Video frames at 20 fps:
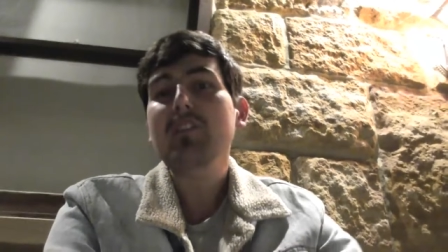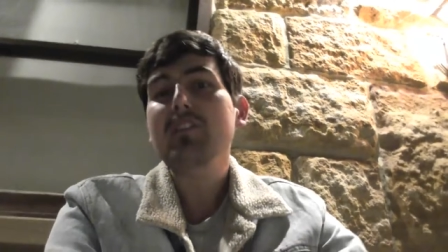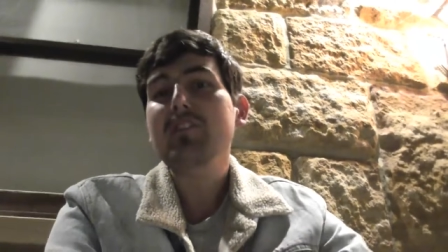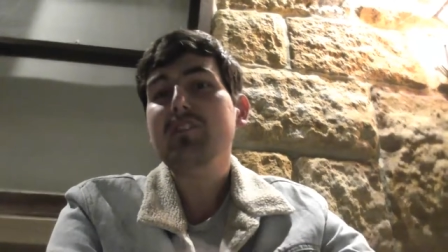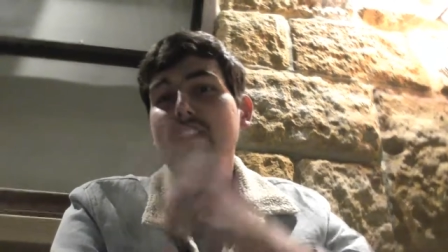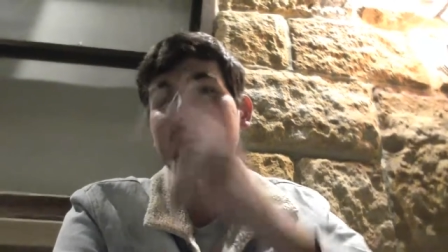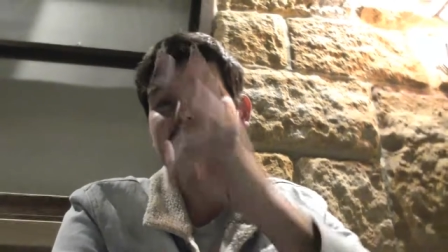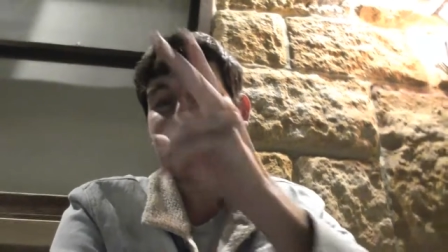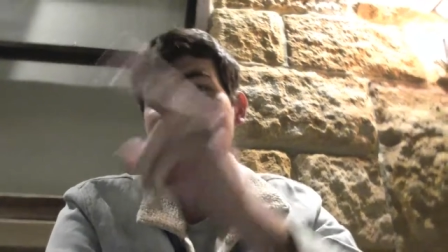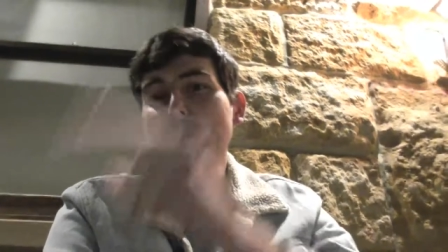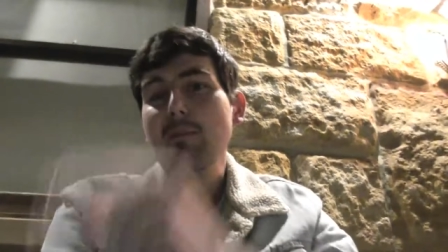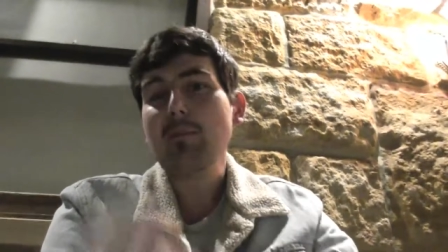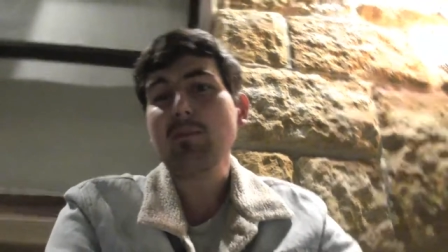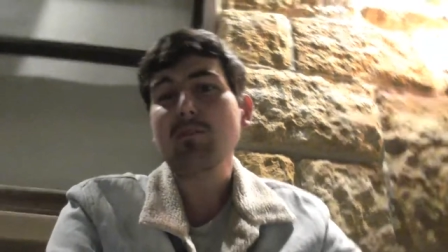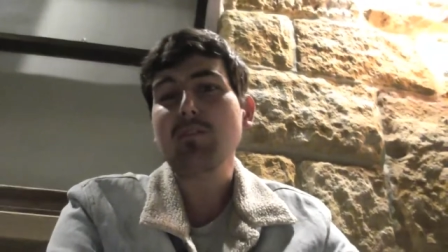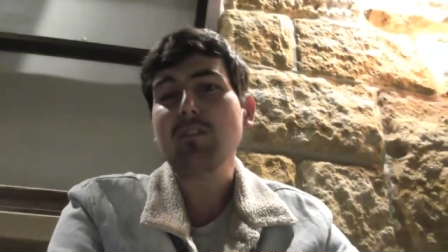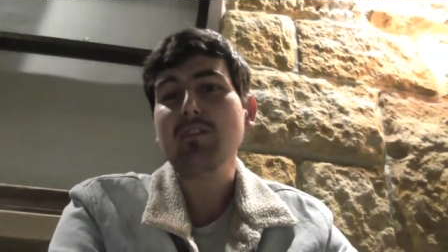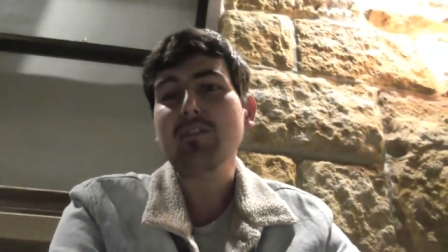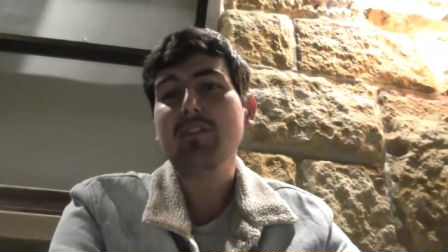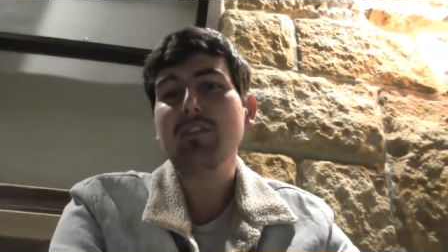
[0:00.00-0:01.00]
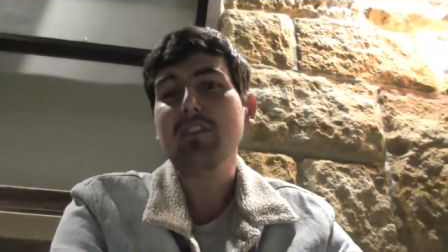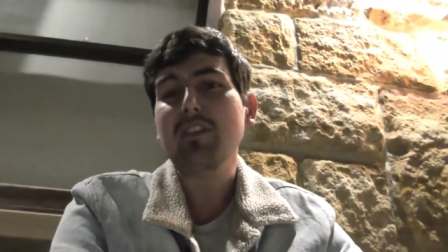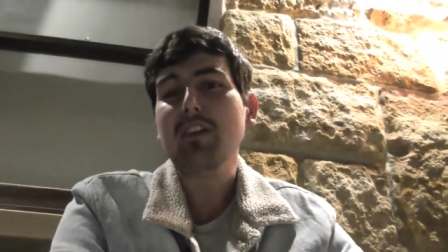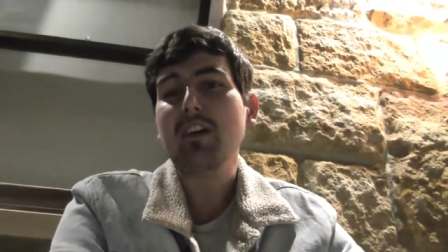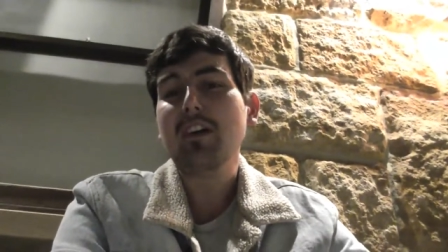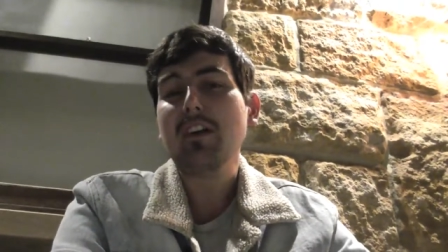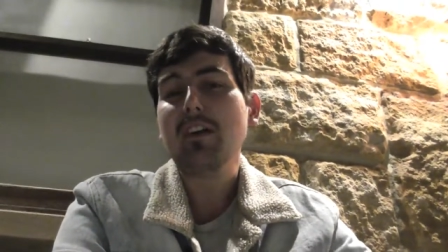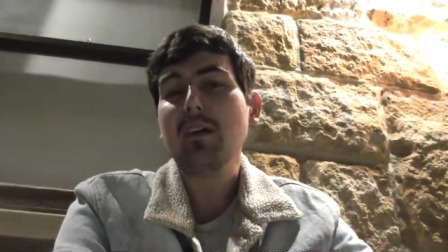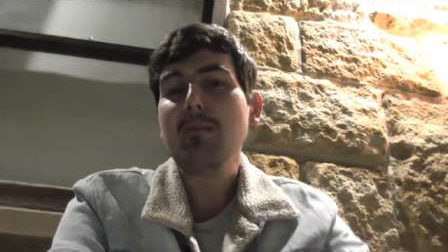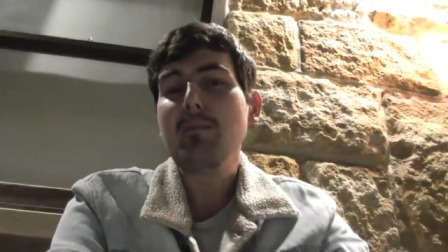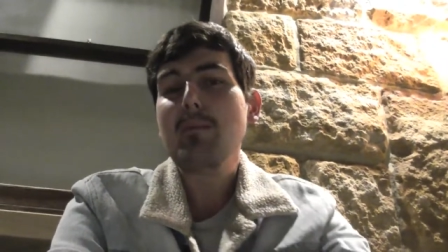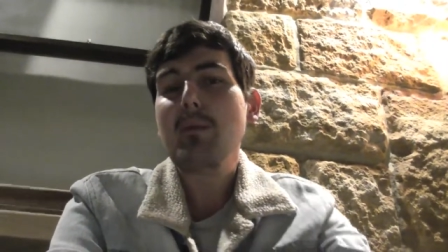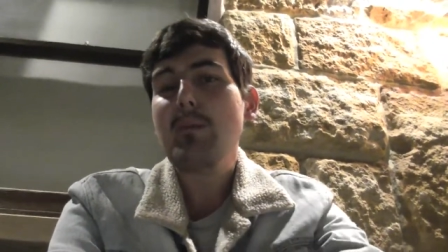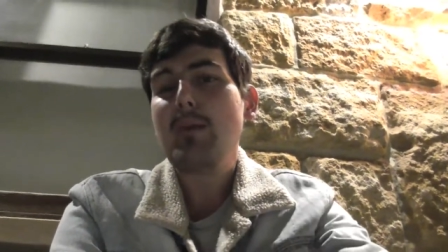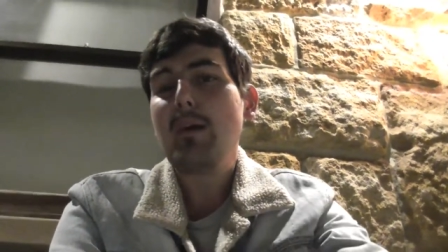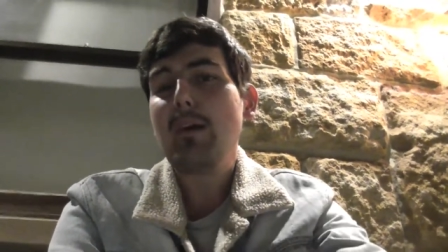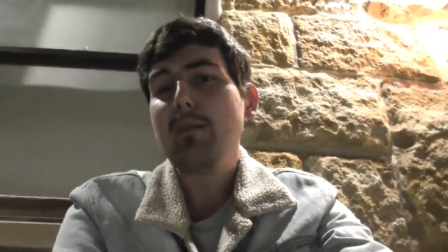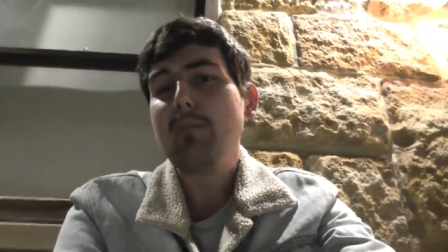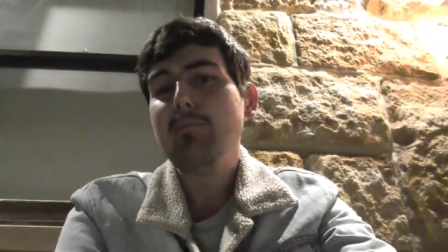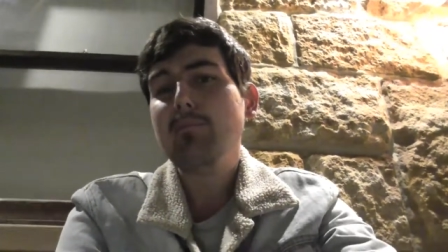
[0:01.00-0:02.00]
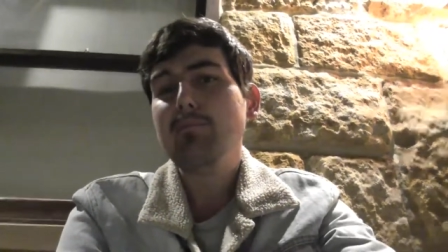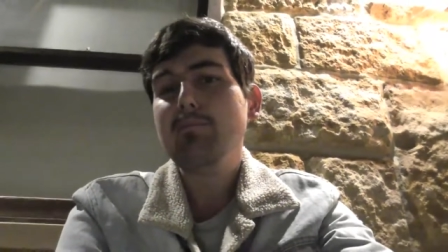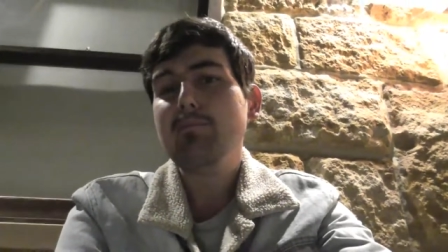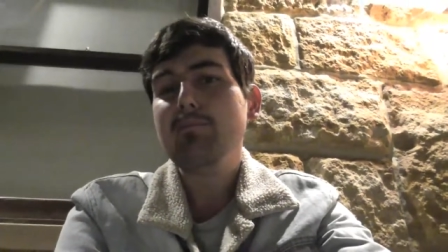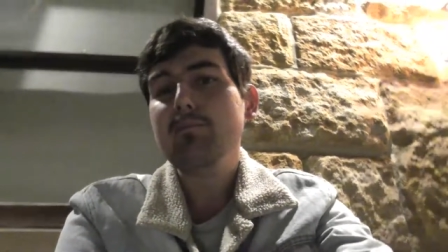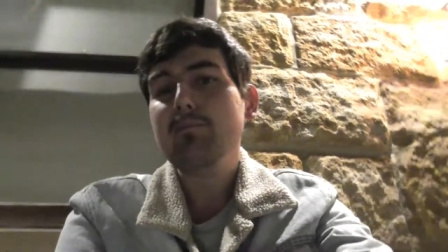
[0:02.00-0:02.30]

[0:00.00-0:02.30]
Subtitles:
Stay scary, my friends. See you later. Bye-bye.